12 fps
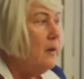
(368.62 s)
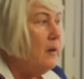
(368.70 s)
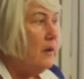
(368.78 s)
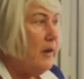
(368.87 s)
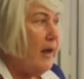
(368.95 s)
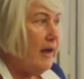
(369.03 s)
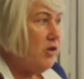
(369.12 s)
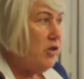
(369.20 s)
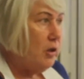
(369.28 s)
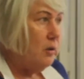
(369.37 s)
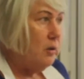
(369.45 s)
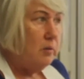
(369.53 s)

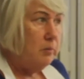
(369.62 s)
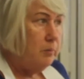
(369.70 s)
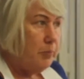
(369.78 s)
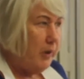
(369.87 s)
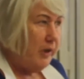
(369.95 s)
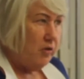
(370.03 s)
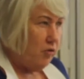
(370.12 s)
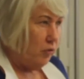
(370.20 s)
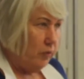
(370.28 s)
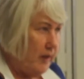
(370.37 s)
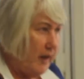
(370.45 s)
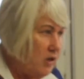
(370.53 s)
Cashel Bridge, or
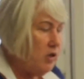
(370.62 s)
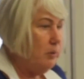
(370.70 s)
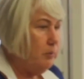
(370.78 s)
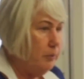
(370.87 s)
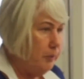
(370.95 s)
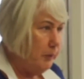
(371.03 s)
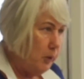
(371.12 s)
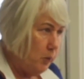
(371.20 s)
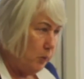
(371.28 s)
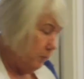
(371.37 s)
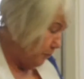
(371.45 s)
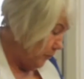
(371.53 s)
Cashel
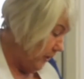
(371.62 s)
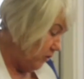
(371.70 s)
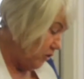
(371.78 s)
Blue Bridge it's